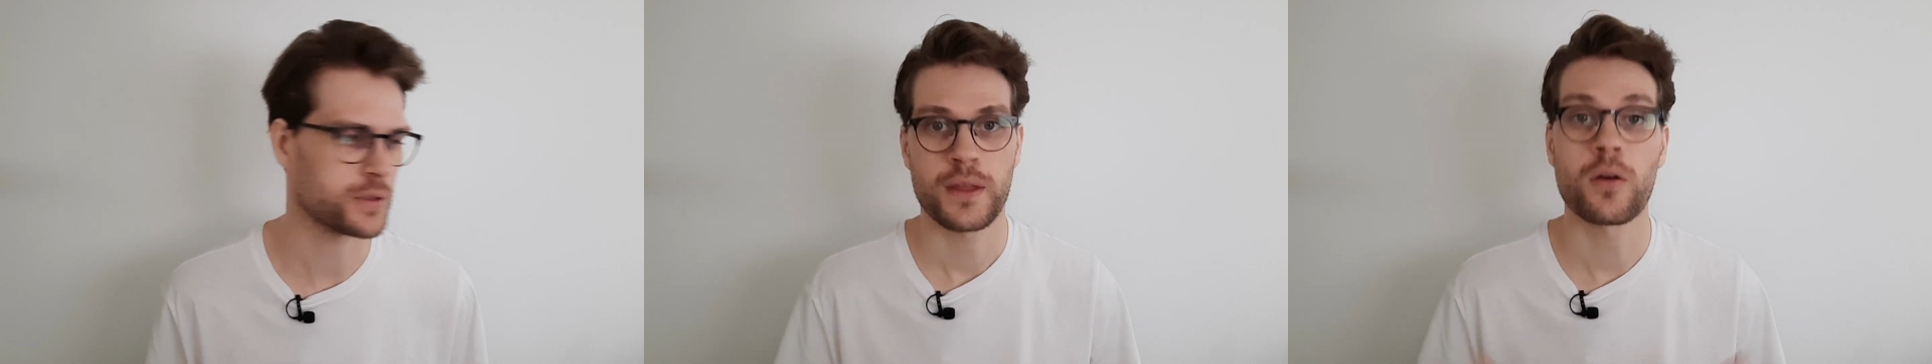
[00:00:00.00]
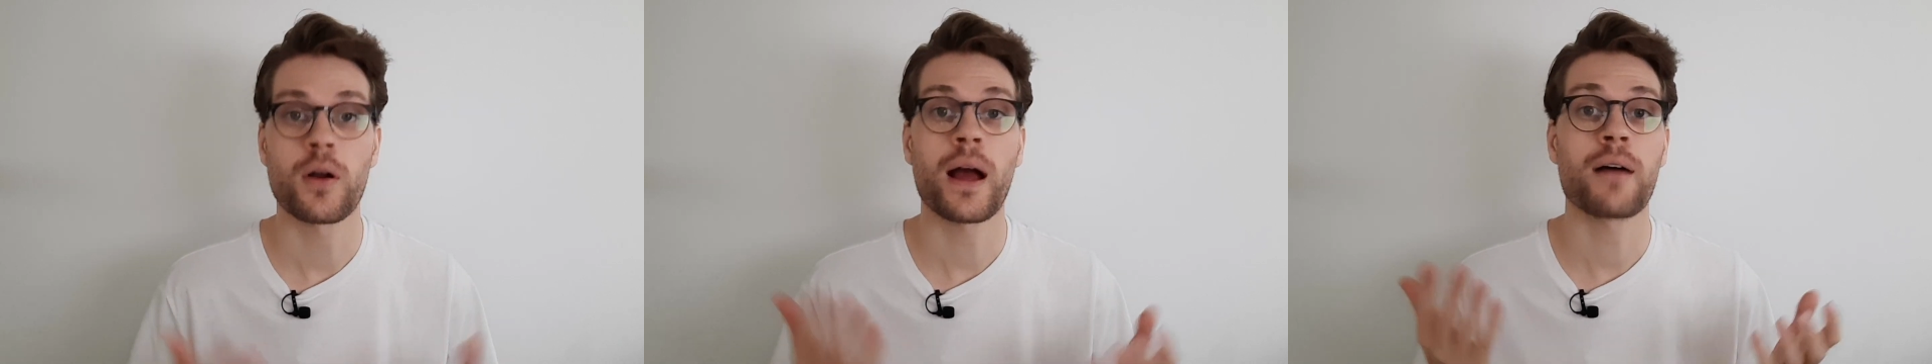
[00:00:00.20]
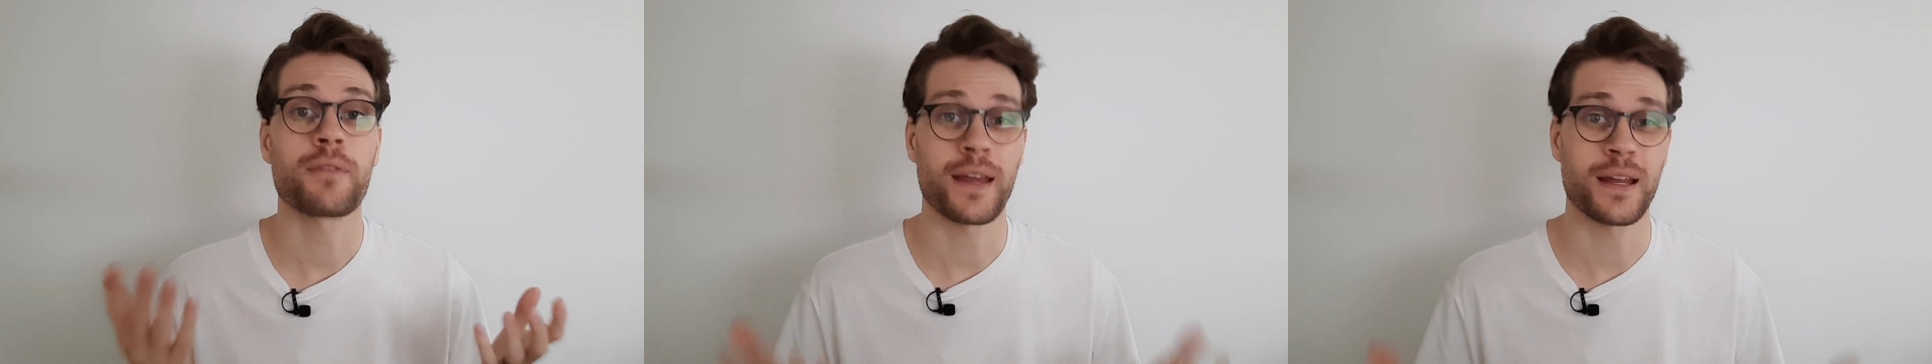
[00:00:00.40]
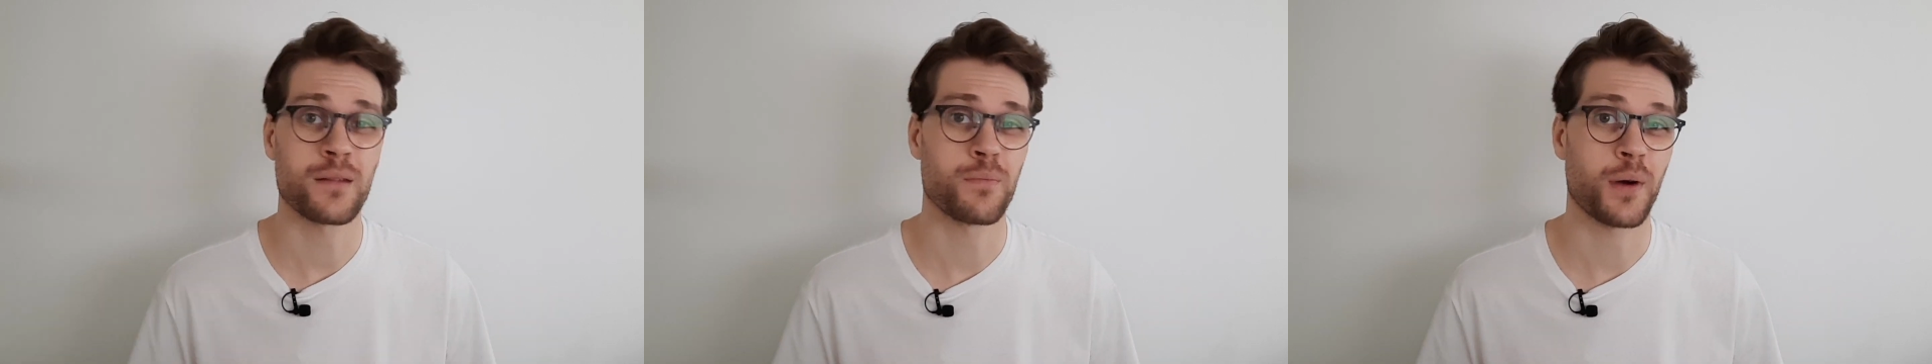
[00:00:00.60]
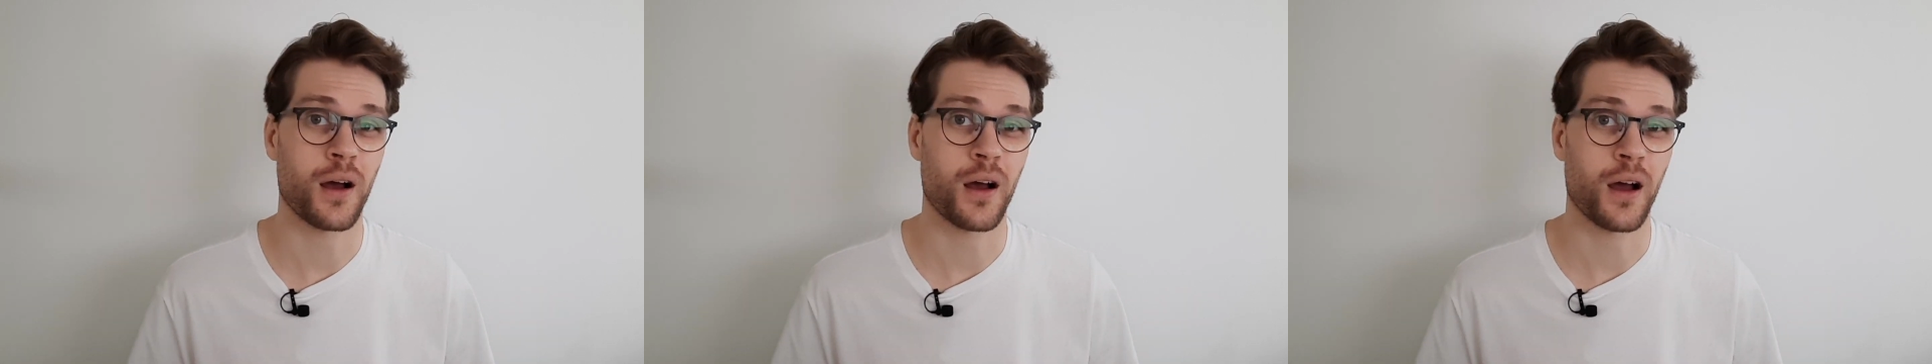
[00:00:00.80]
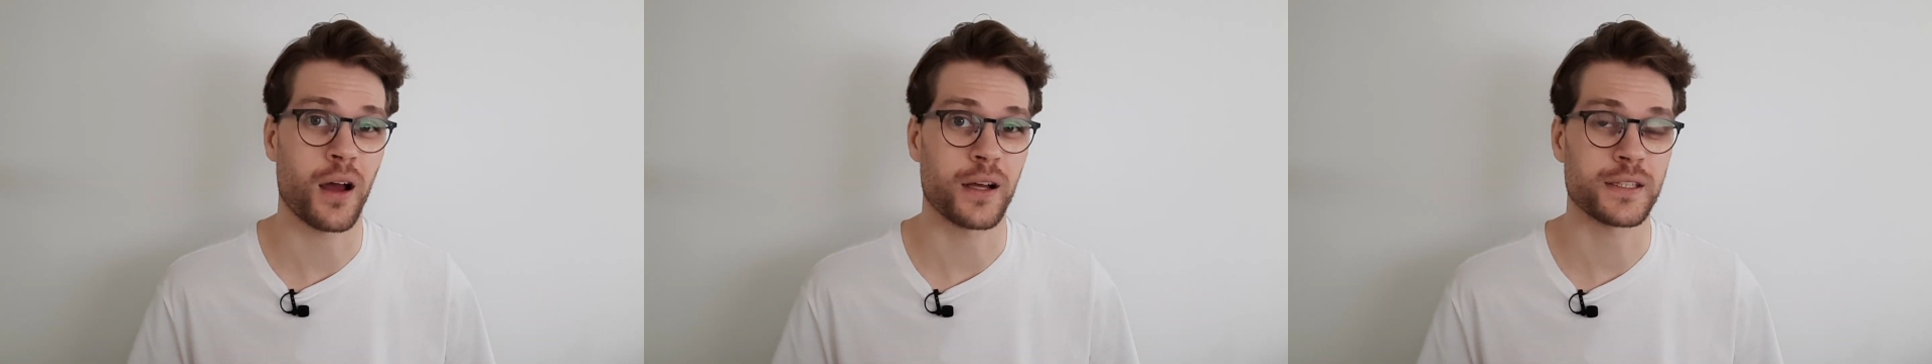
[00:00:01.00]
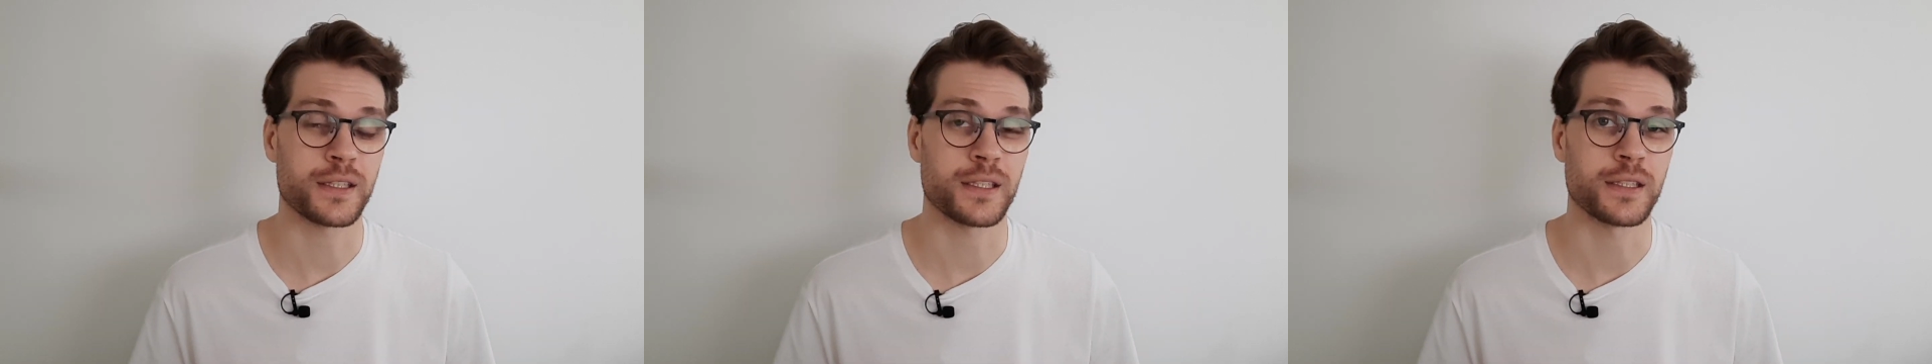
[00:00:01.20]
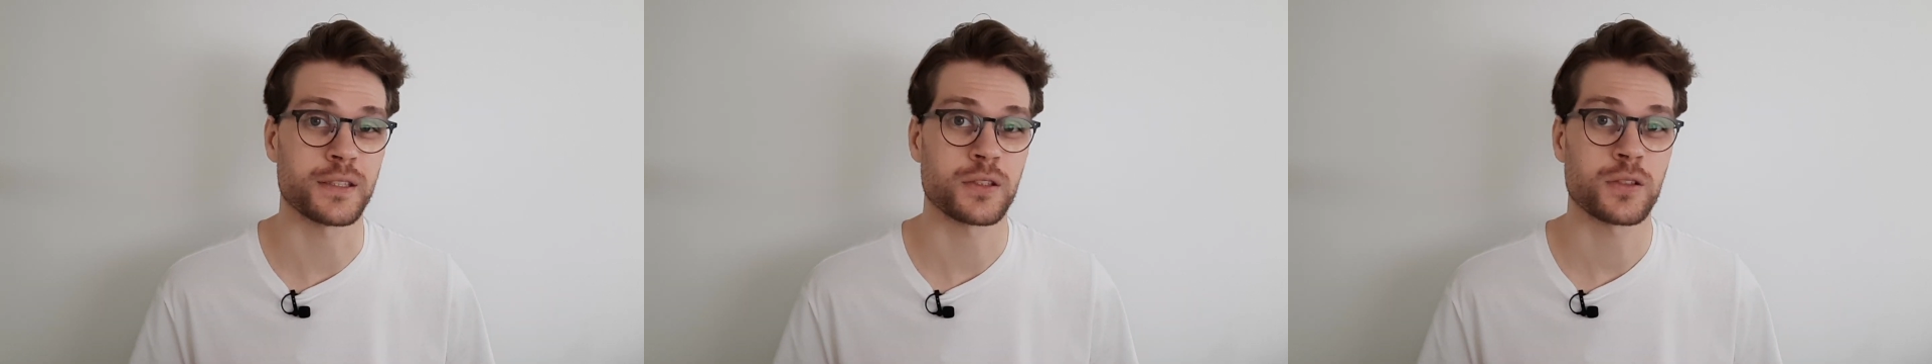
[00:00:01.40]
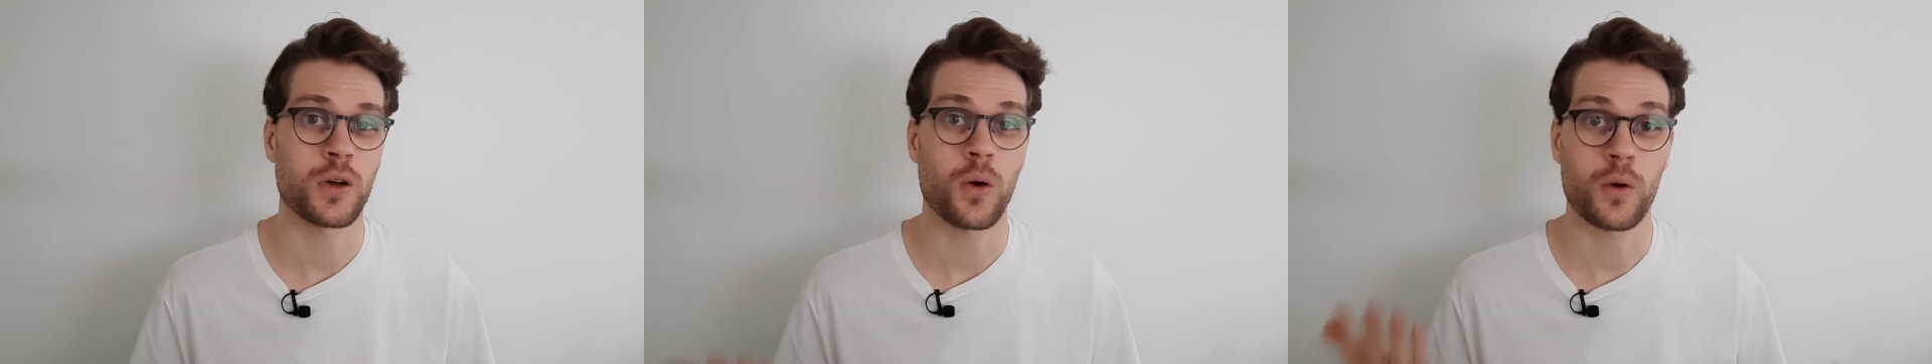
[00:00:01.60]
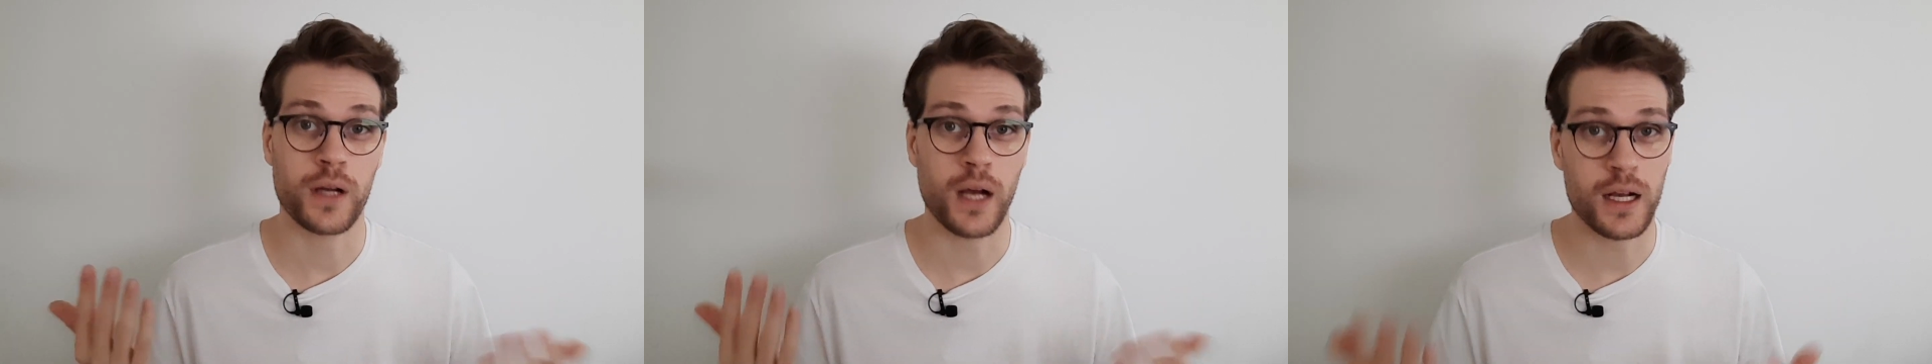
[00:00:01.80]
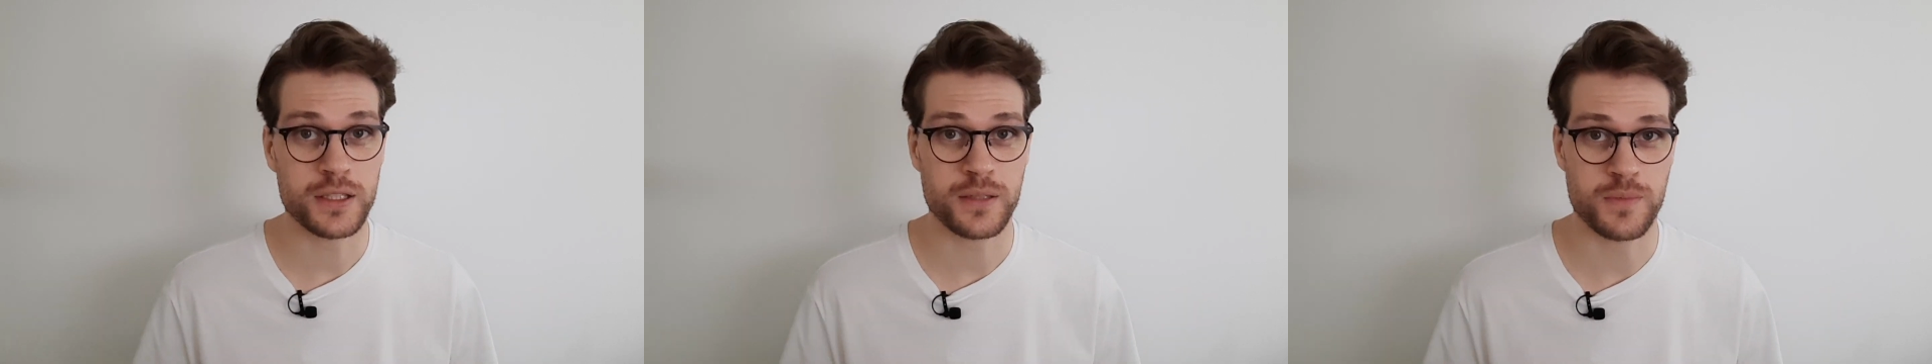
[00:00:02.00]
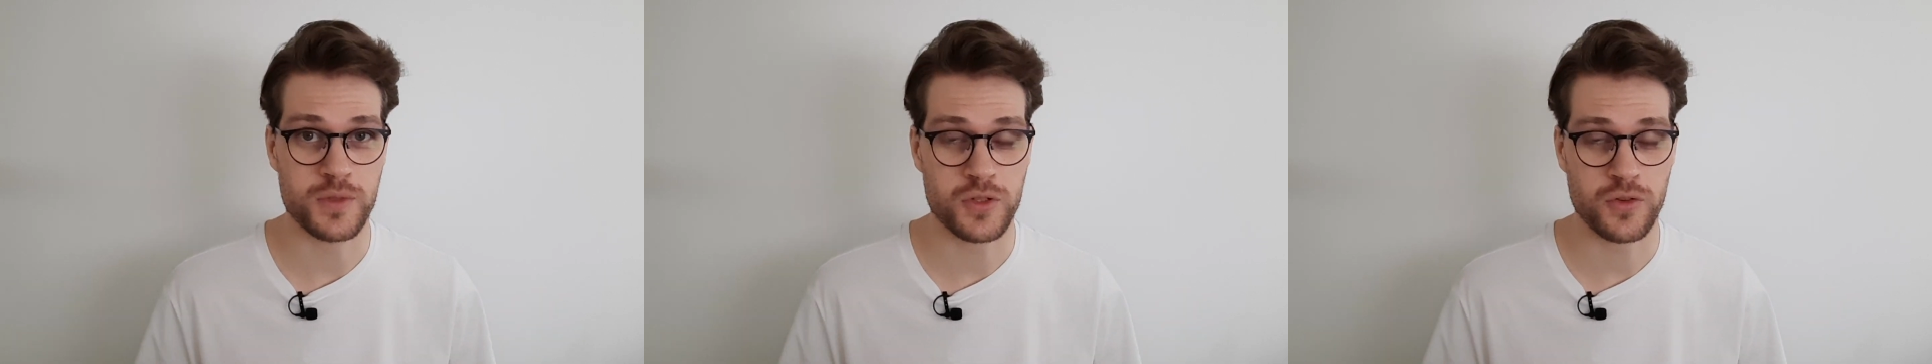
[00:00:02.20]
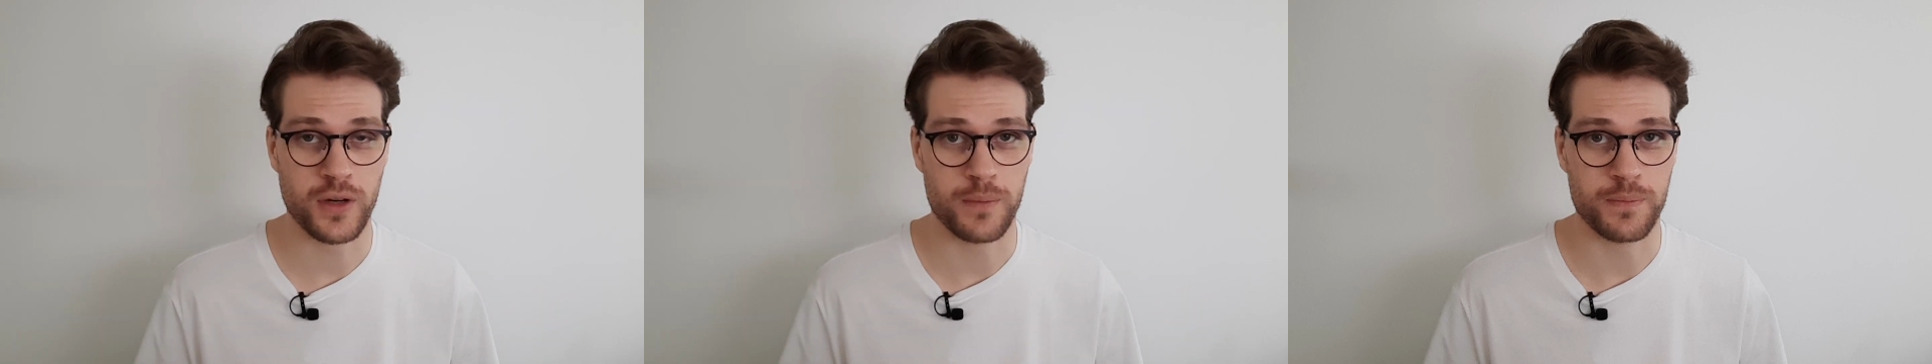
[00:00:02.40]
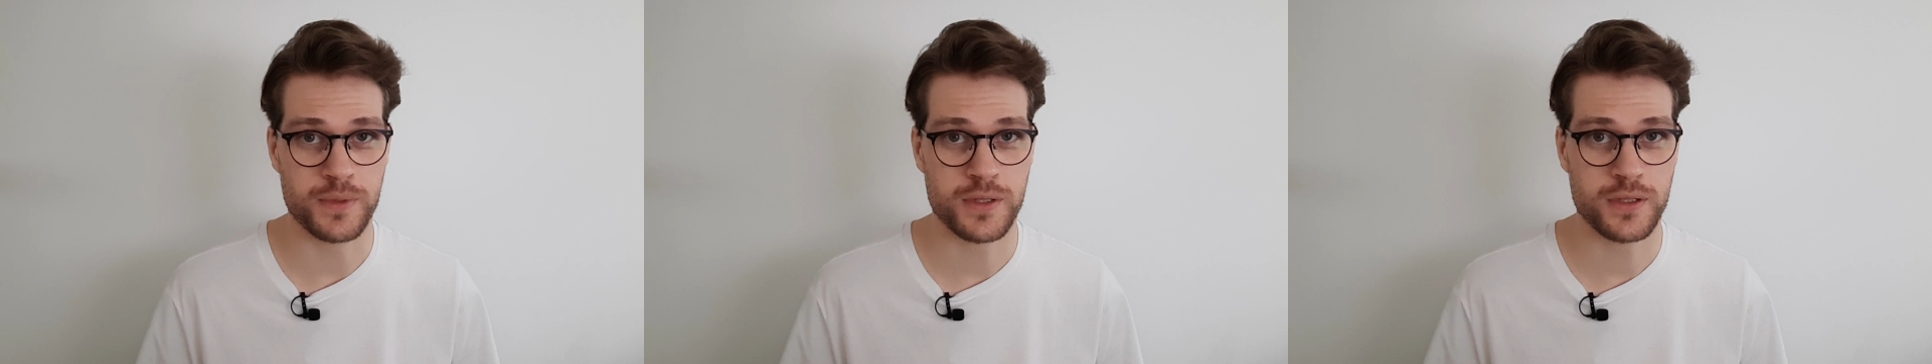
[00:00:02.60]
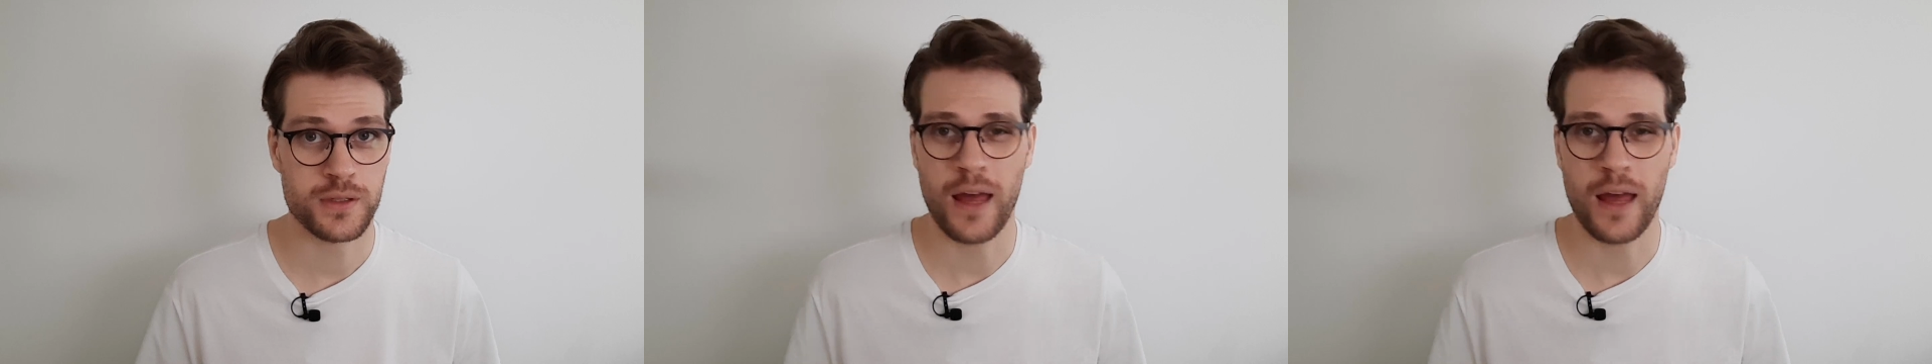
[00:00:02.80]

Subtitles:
They don't have Animbot hotkeys or custom scripts,